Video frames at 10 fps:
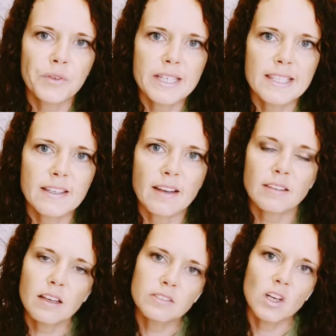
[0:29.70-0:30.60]
reason I
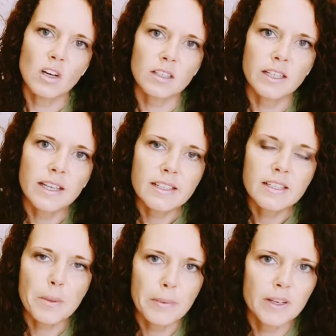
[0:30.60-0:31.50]
love gardening
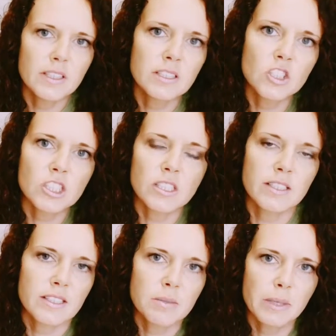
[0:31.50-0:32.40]
so much
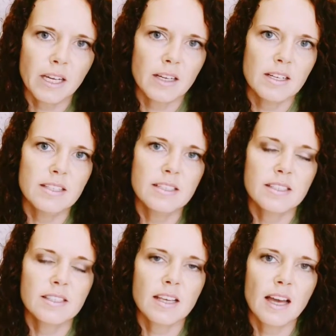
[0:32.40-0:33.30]
is
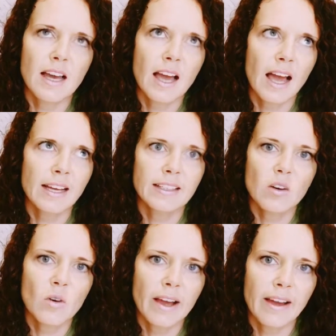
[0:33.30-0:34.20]
because I
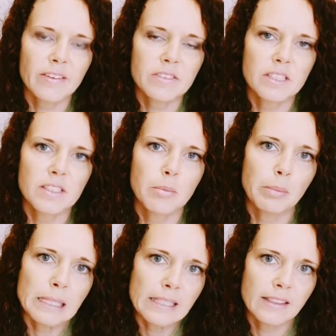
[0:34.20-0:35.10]
don't have to
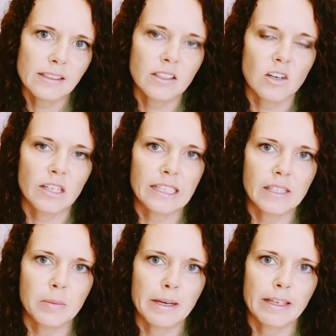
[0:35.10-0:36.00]
depend on
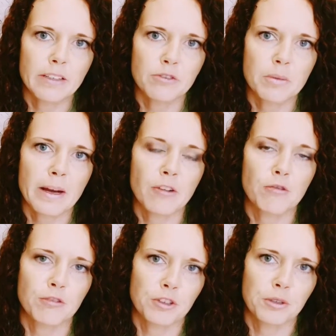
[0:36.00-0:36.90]
anybody for my
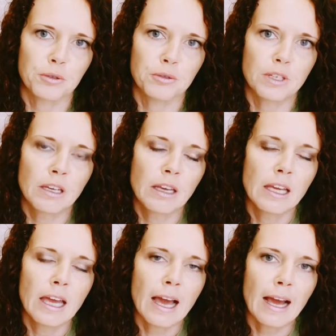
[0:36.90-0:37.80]
food.
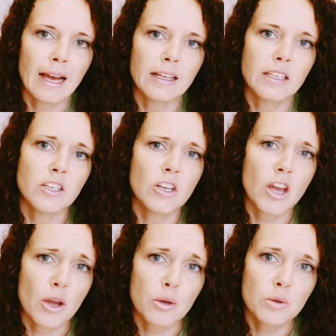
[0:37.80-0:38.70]
I
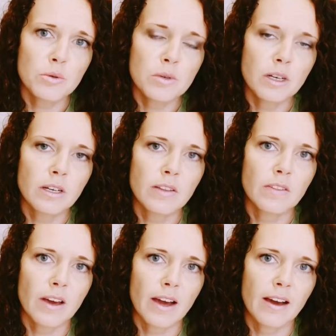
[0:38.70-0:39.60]
know
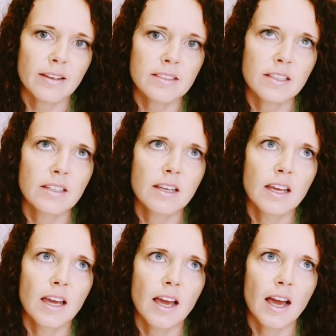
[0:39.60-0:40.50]
that
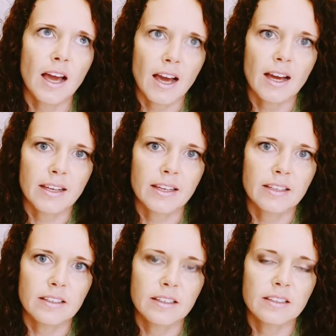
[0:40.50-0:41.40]
I
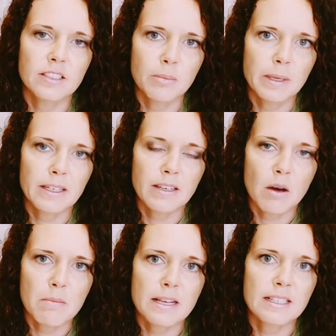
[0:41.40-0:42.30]
can depend
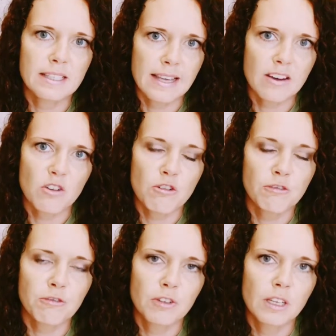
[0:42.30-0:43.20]
on myself.